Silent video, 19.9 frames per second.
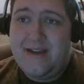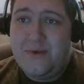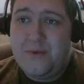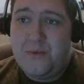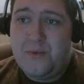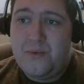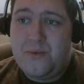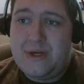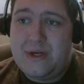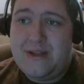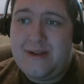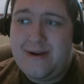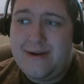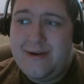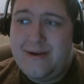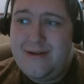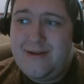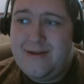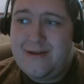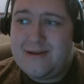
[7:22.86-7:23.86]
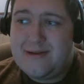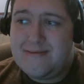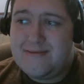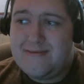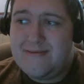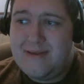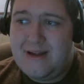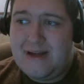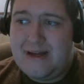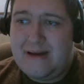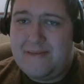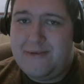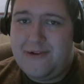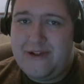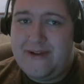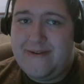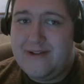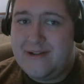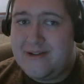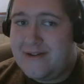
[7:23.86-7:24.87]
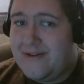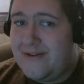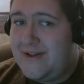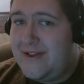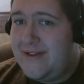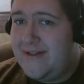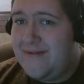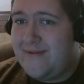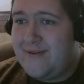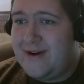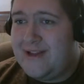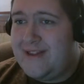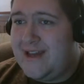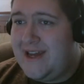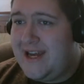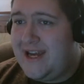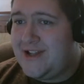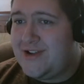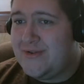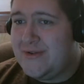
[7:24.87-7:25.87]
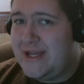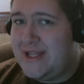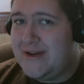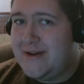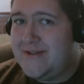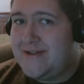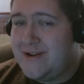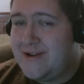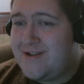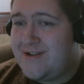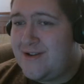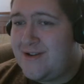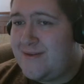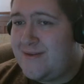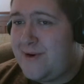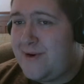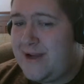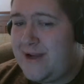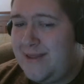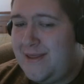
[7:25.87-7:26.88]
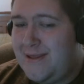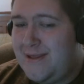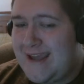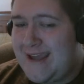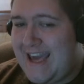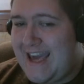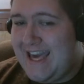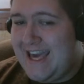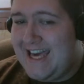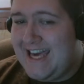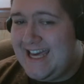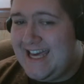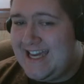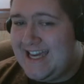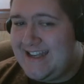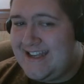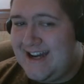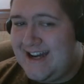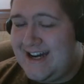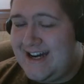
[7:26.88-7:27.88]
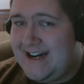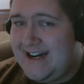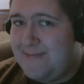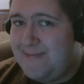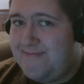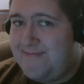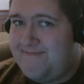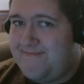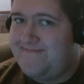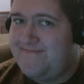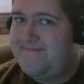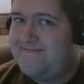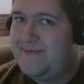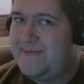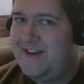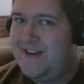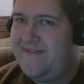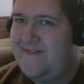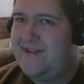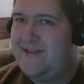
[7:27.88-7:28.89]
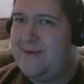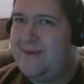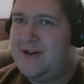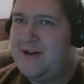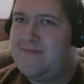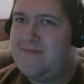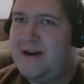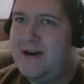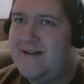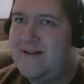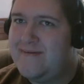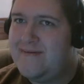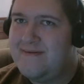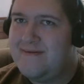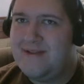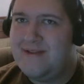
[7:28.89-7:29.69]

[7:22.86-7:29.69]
Windows, I believe, is the only one that actually does restore points, and for the most part,